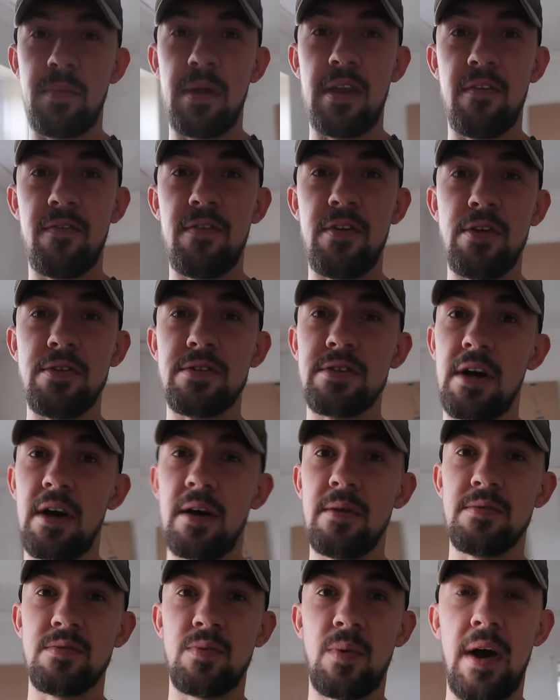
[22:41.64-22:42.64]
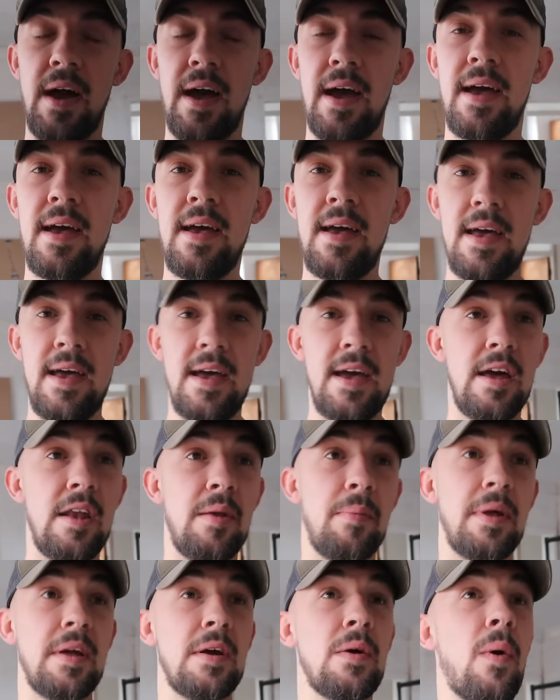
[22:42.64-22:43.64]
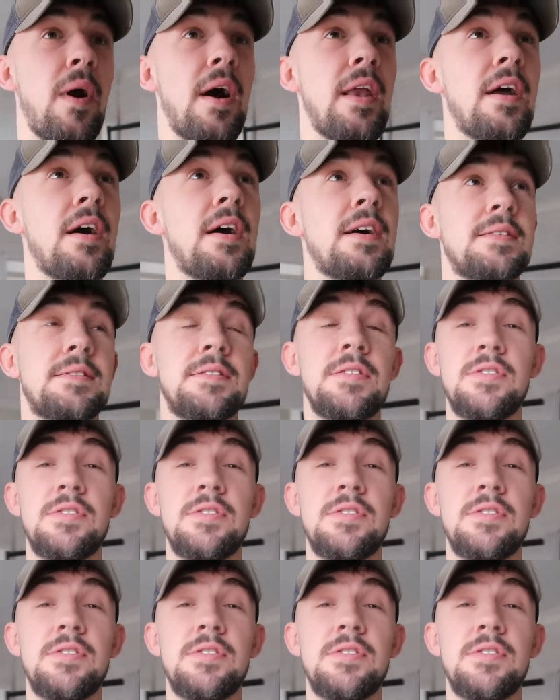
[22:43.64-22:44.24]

been a few times where it has been quite nice